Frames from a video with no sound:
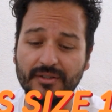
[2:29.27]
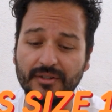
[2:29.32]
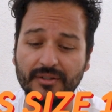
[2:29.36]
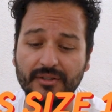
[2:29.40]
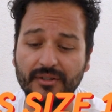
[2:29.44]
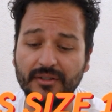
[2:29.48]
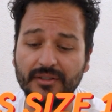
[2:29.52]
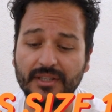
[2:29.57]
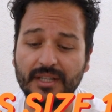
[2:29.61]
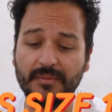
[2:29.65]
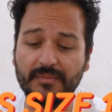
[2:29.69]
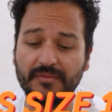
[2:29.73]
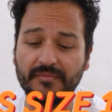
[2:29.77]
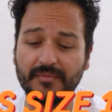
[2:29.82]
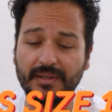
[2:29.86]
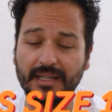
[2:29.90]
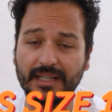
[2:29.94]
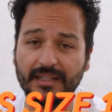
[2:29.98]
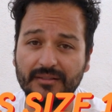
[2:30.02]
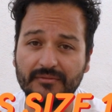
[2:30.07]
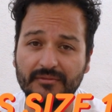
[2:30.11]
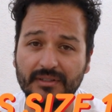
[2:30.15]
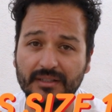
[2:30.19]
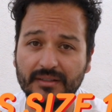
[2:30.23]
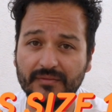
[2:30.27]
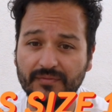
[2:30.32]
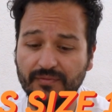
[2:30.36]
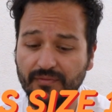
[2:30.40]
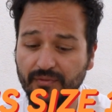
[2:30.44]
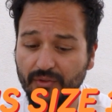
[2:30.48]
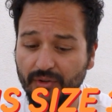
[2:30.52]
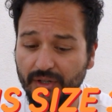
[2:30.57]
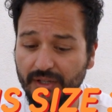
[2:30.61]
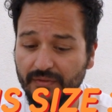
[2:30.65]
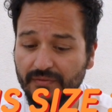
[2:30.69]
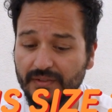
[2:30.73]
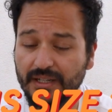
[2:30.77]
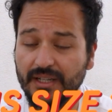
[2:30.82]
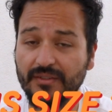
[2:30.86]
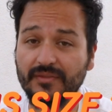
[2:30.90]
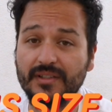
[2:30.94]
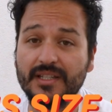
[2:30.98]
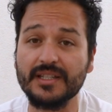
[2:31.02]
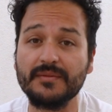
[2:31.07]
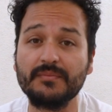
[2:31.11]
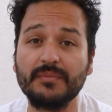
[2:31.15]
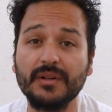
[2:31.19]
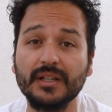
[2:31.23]
don't know on top of my head what 45
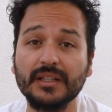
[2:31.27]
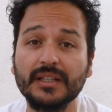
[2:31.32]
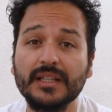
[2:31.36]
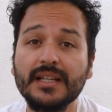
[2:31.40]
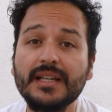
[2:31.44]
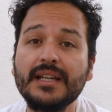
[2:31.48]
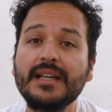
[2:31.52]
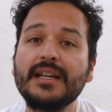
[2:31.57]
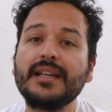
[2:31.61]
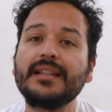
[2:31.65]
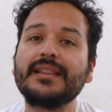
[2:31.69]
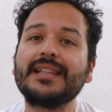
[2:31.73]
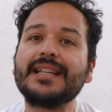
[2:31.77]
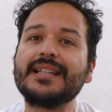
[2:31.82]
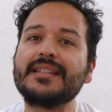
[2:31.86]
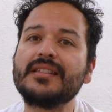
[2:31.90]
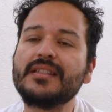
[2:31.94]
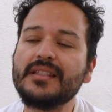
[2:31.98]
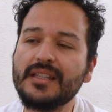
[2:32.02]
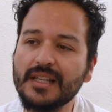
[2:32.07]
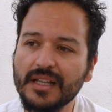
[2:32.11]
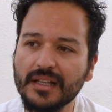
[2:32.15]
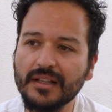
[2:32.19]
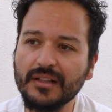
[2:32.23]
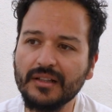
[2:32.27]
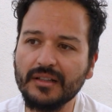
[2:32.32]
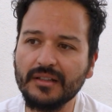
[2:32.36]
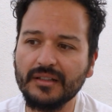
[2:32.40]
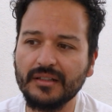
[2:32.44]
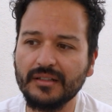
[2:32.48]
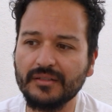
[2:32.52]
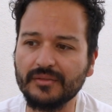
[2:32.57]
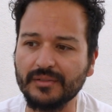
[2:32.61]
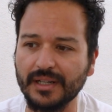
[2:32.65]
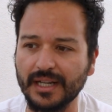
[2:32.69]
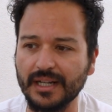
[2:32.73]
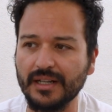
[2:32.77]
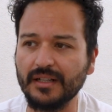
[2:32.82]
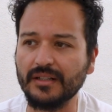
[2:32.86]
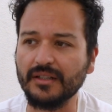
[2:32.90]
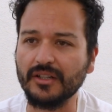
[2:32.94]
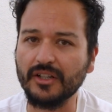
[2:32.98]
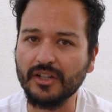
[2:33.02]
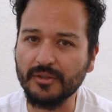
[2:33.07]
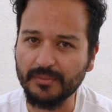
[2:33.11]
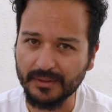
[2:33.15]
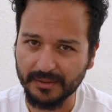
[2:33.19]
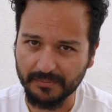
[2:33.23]
is. But they still ran a
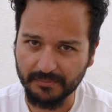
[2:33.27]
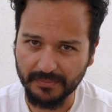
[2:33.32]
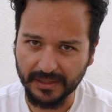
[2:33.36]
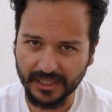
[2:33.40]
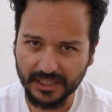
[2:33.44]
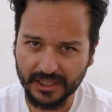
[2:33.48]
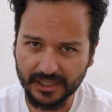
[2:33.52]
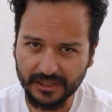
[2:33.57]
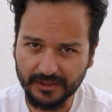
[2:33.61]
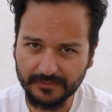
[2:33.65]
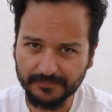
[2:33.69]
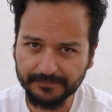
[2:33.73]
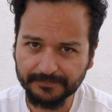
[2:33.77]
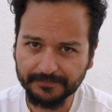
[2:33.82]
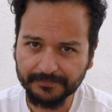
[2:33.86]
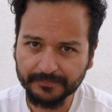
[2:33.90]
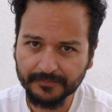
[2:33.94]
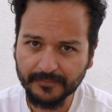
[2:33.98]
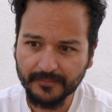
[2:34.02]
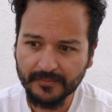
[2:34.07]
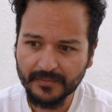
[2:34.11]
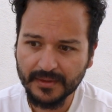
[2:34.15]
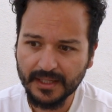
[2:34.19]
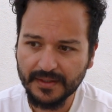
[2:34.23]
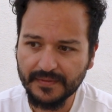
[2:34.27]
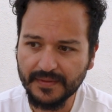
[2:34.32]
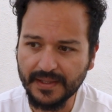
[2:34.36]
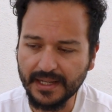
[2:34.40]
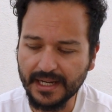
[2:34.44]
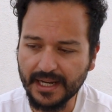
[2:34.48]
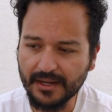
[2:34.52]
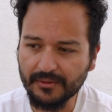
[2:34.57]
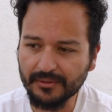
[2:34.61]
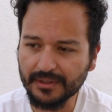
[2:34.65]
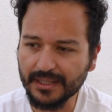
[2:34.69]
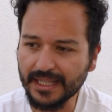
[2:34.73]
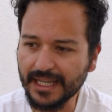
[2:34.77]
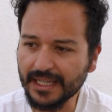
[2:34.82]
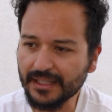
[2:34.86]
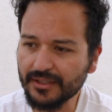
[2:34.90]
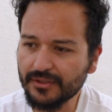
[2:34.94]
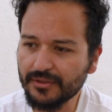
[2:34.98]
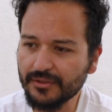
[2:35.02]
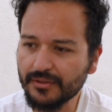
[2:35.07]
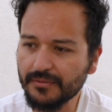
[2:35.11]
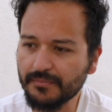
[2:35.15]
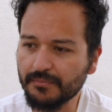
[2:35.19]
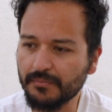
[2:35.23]
little bit bigger than I would like
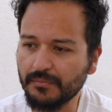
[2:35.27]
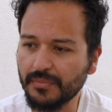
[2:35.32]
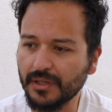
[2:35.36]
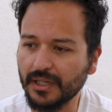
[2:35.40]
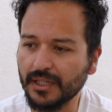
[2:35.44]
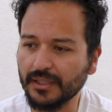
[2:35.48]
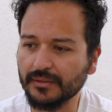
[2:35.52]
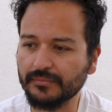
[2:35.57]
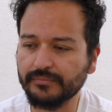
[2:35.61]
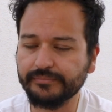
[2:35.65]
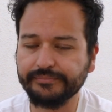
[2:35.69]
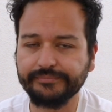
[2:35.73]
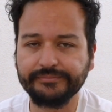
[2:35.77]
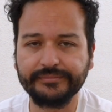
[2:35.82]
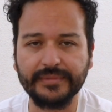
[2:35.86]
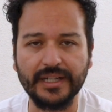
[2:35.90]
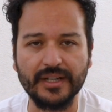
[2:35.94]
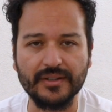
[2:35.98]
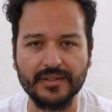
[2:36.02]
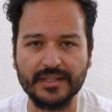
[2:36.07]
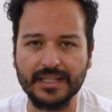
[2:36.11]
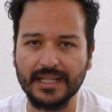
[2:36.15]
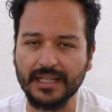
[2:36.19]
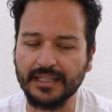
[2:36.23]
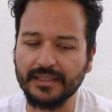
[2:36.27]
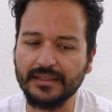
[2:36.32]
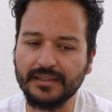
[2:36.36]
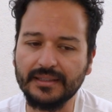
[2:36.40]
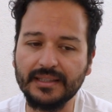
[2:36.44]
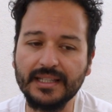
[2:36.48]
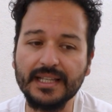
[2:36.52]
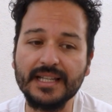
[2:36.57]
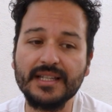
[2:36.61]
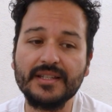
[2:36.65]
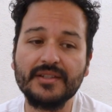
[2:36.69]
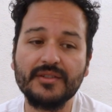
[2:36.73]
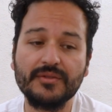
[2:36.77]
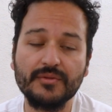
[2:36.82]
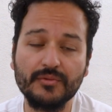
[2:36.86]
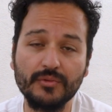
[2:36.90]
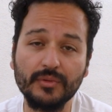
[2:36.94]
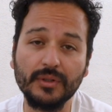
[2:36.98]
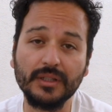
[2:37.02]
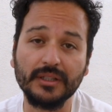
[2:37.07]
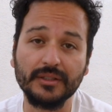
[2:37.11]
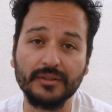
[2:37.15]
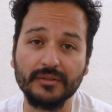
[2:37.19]
to, but I was like, this will